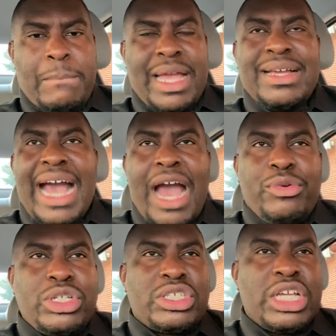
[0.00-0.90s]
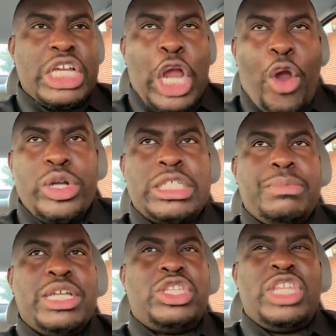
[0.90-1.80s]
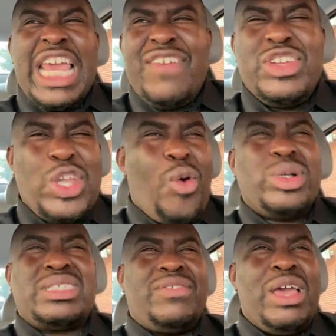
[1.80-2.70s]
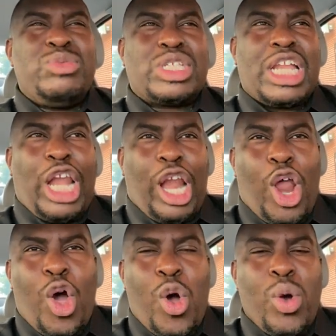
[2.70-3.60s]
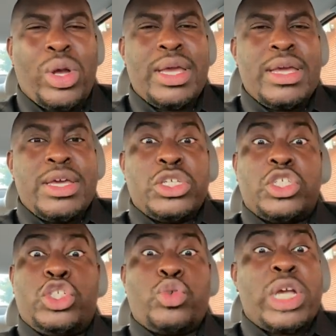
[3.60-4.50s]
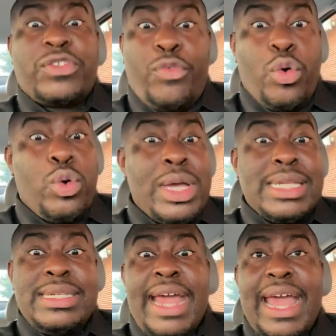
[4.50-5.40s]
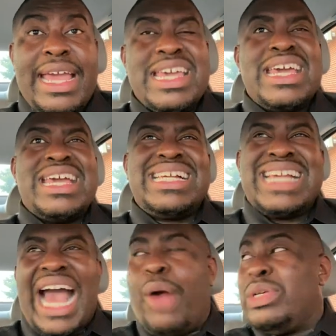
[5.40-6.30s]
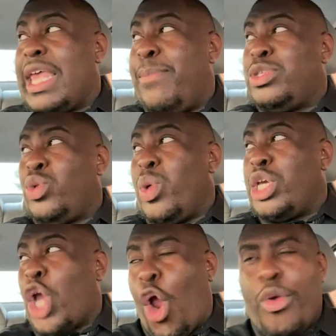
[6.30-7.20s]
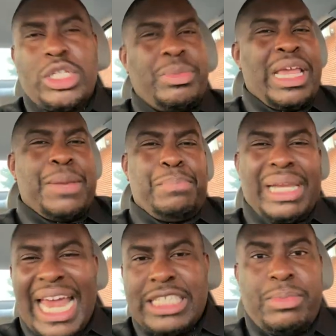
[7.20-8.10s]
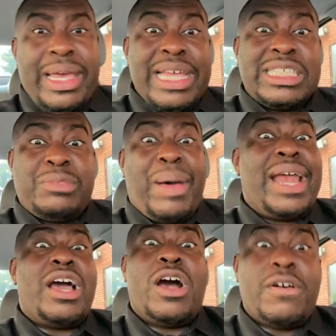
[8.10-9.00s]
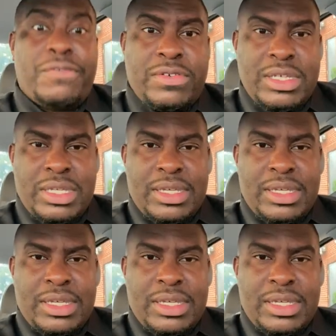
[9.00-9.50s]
And God was just encouraging me, even though it was a long, stressful day, God was able to encourage me and bless me in spite of